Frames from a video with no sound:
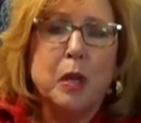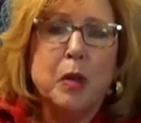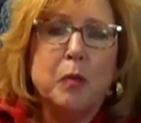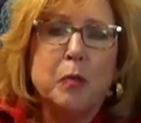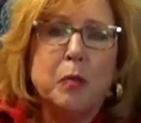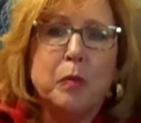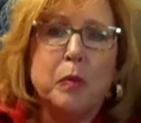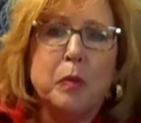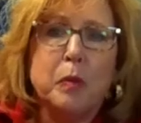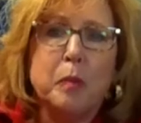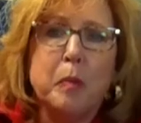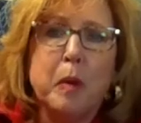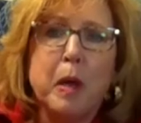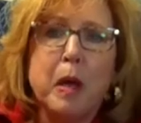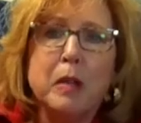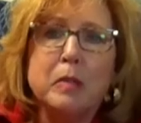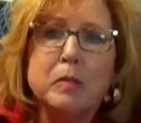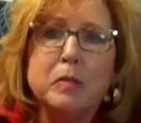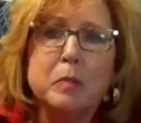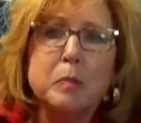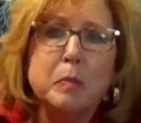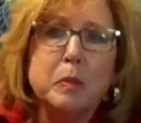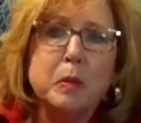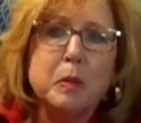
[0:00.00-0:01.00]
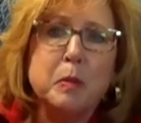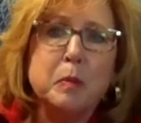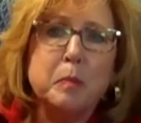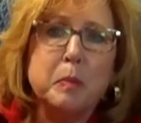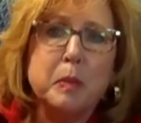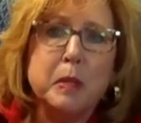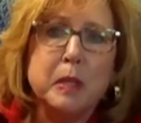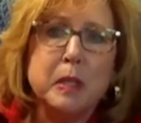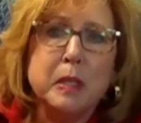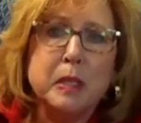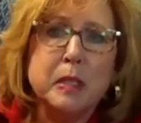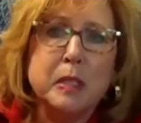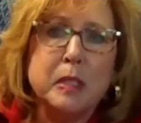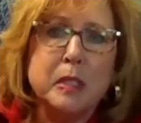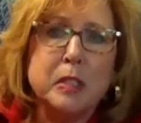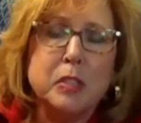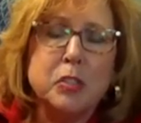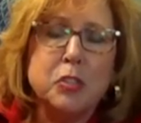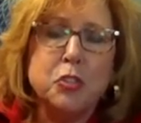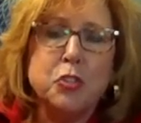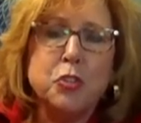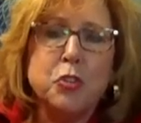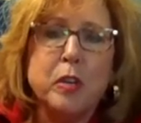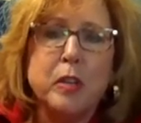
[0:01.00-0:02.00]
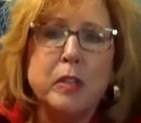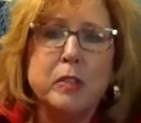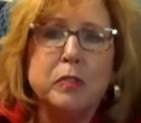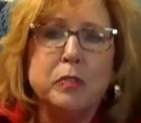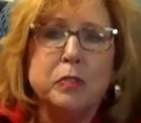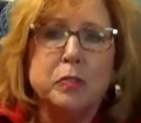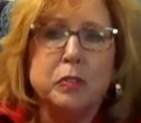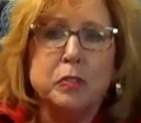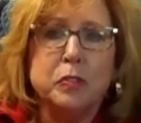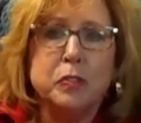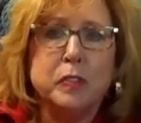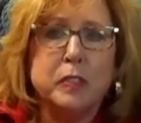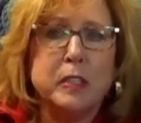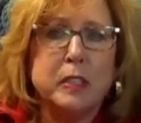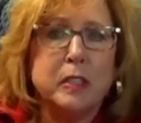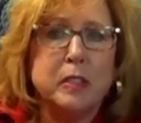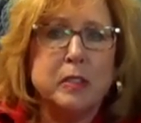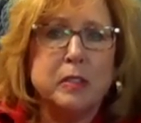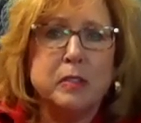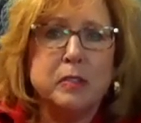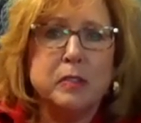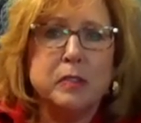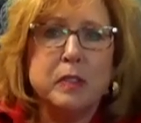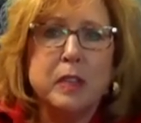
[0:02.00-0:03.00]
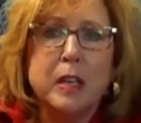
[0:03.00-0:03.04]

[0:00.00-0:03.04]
with the possible ability to transfer skills